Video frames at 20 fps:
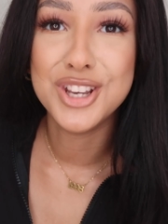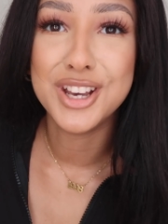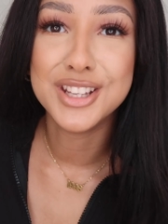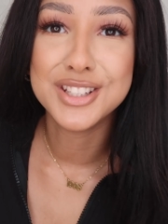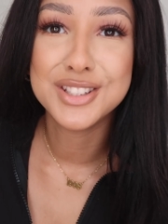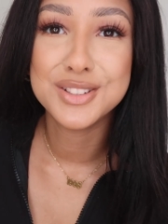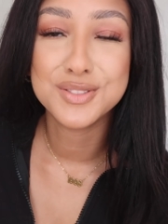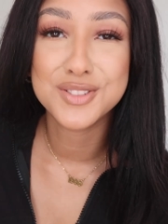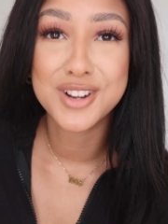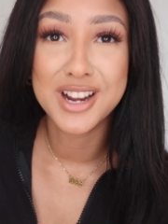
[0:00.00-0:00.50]

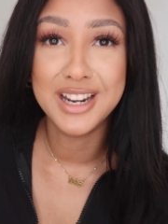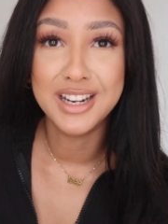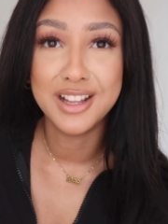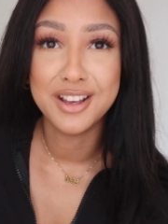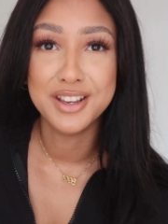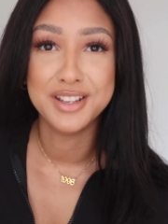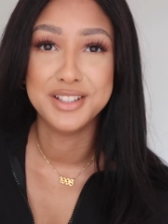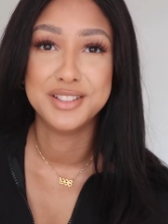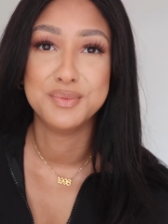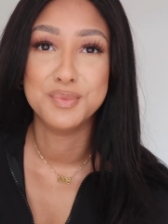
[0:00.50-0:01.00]
Just
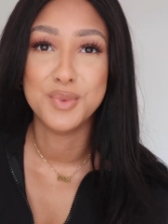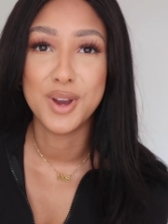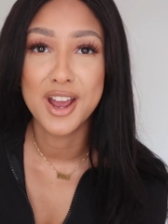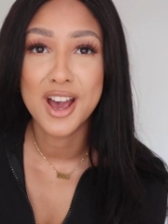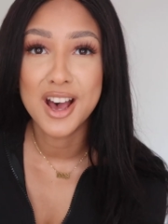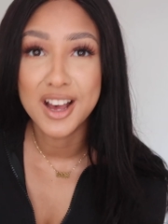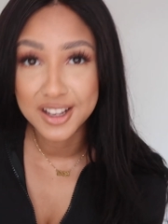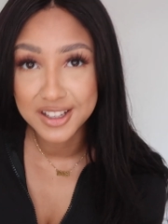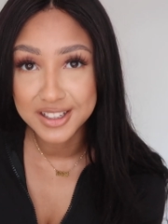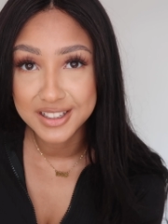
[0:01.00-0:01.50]
realised
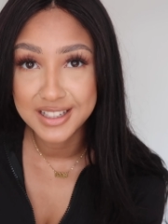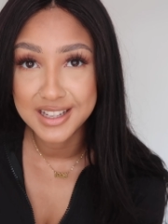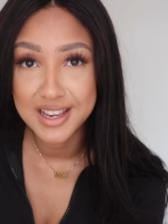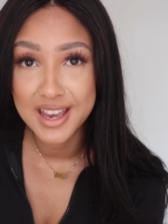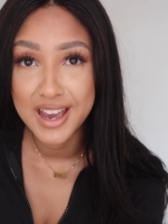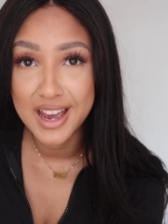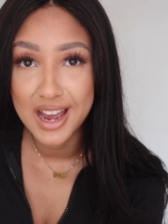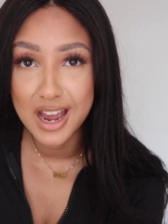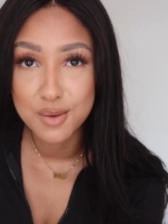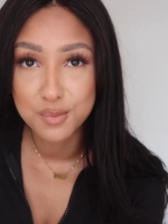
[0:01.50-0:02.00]
my ugly
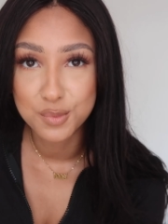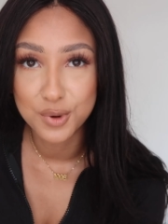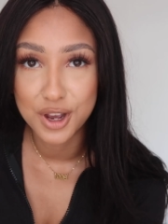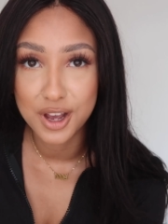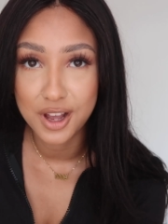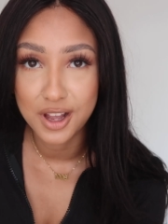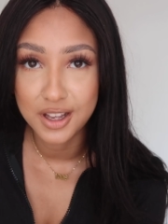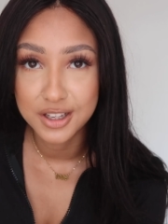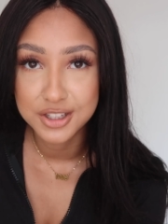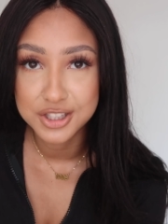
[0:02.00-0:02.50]

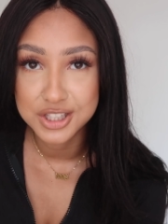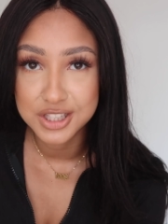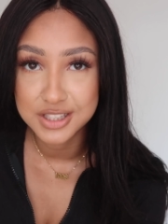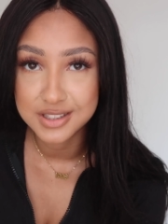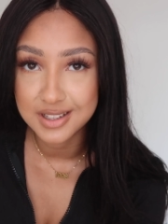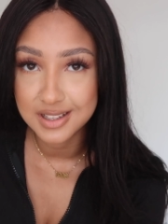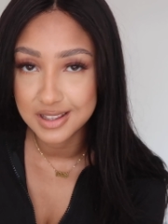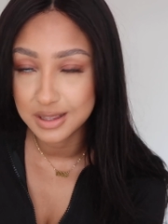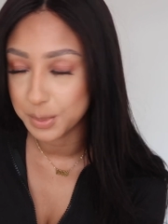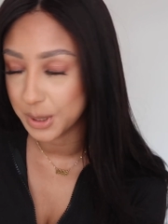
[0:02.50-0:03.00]
hairbrush
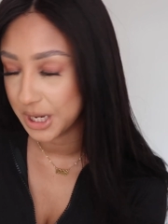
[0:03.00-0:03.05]
is in the